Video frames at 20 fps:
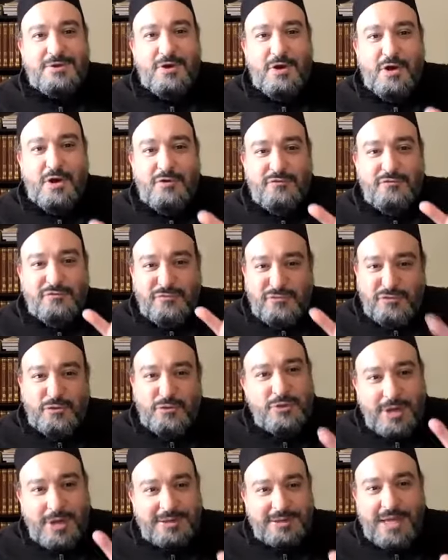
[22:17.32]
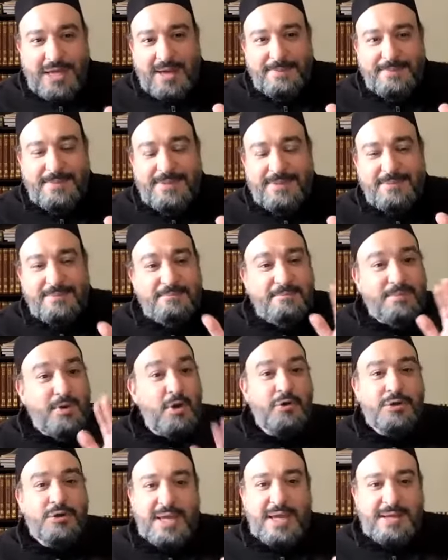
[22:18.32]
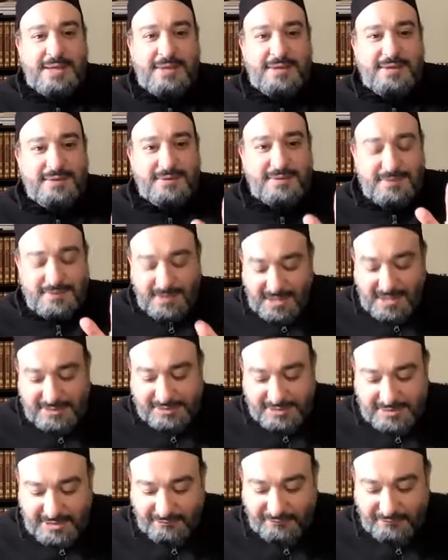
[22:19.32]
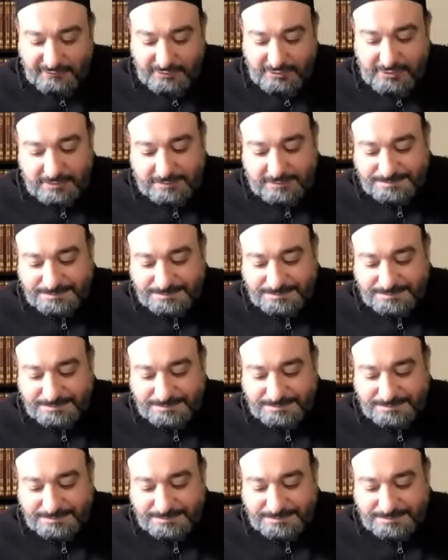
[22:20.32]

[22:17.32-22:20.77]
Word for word: of food allotment per day is enough for you.